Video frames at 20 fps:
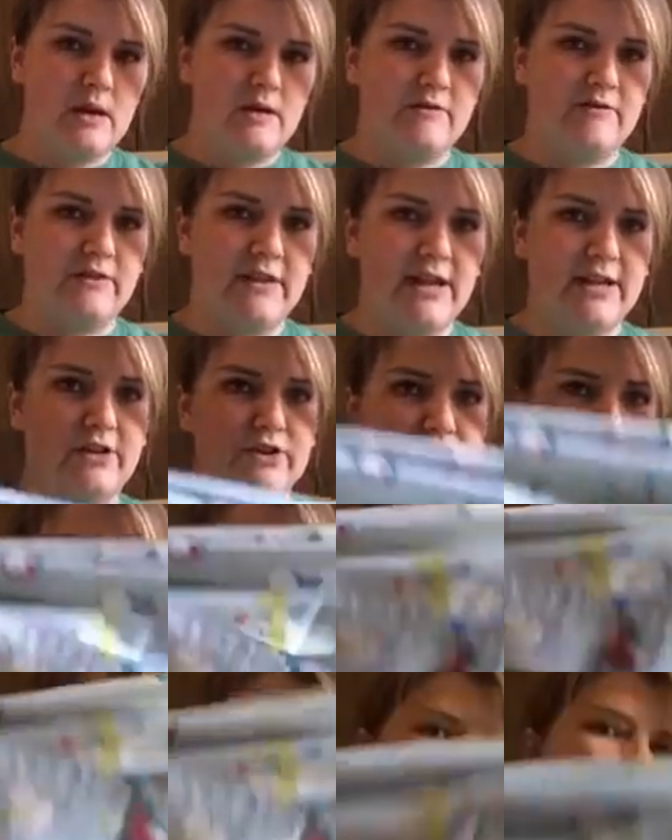flannel
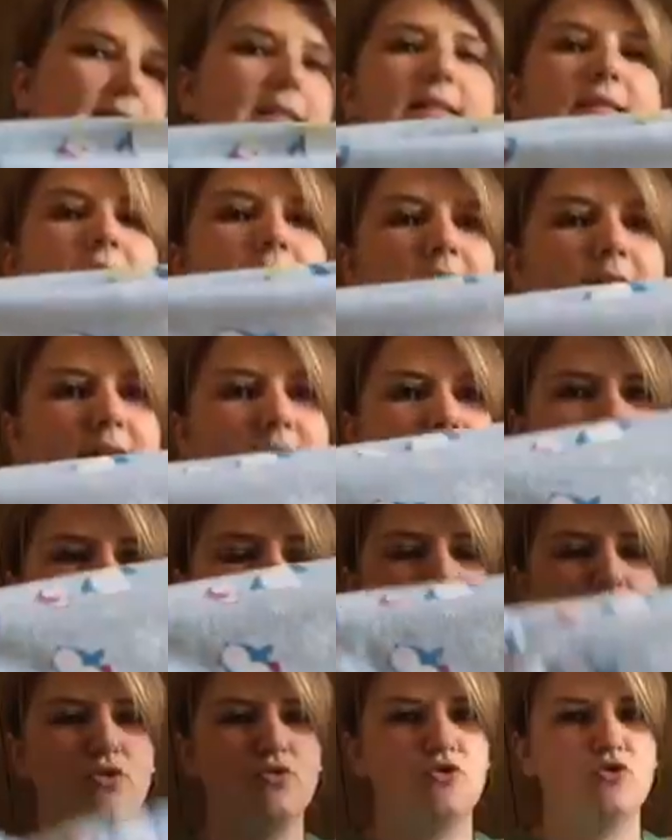sheet sets
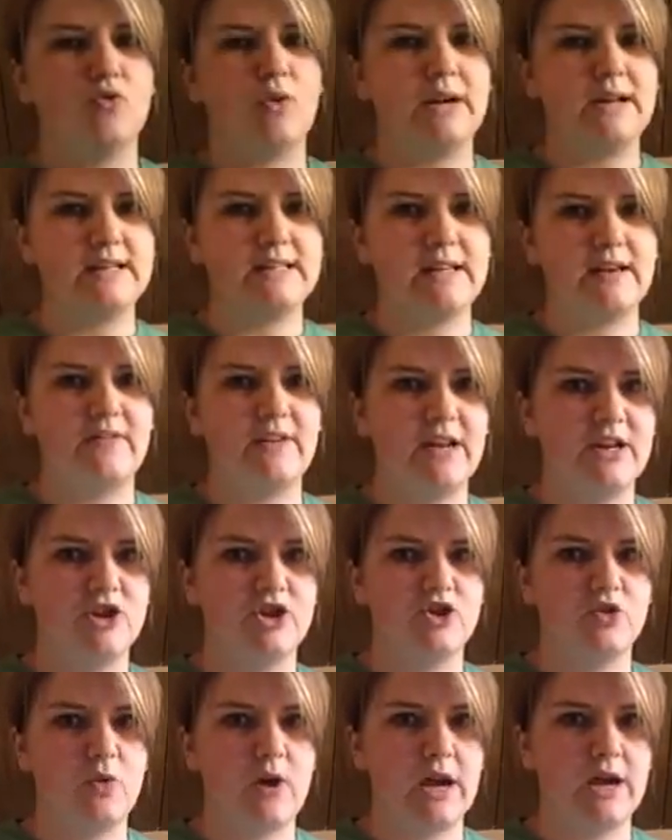into 27-inch
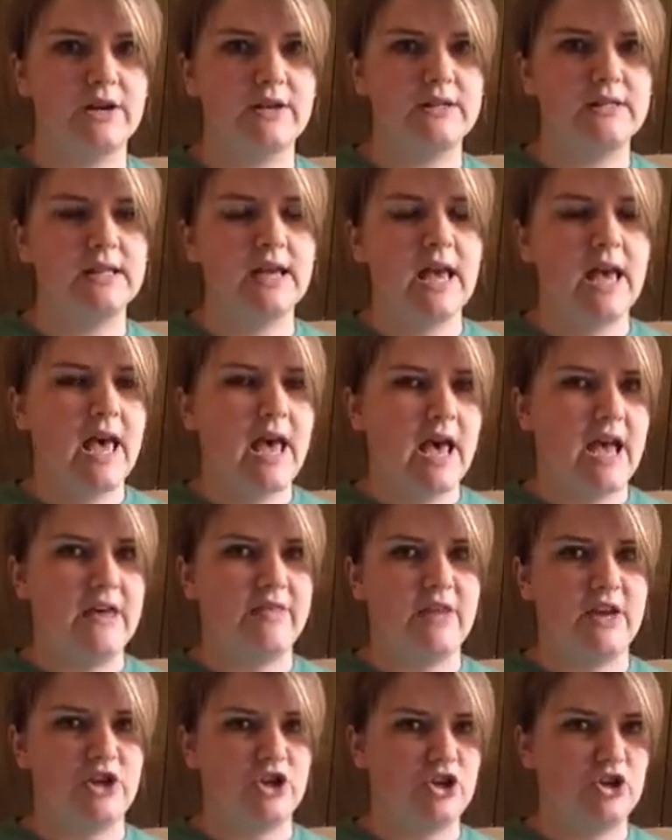squares
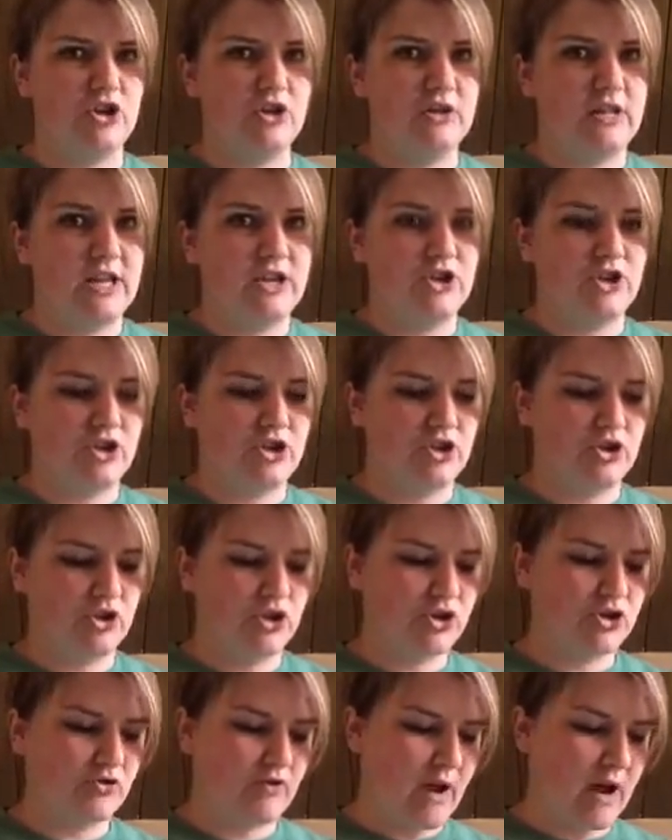and then just
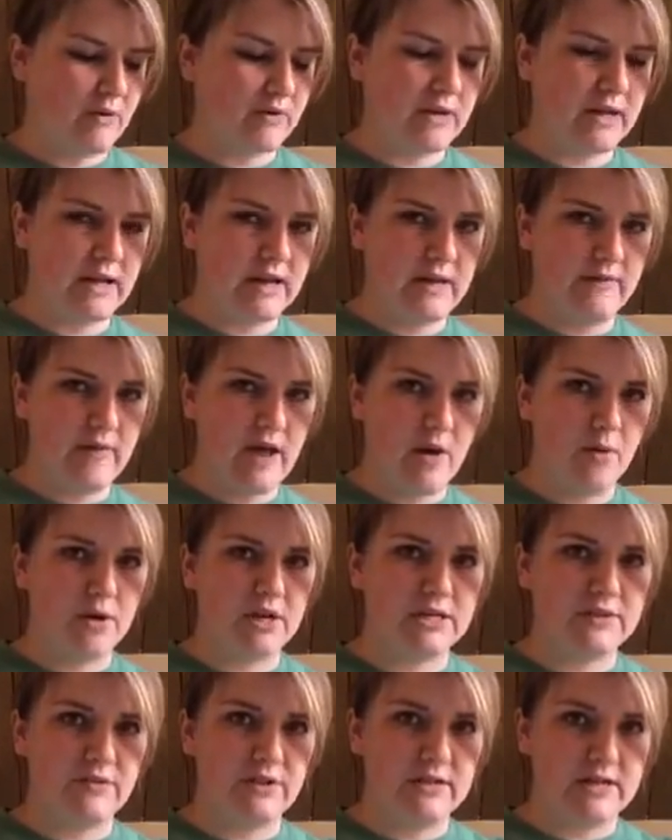serge around it, and that
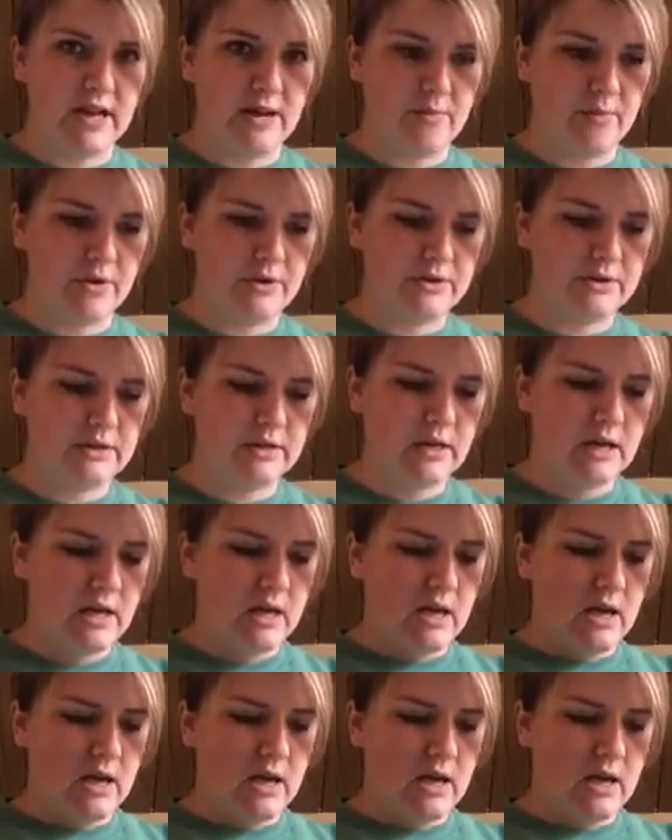works for diapers.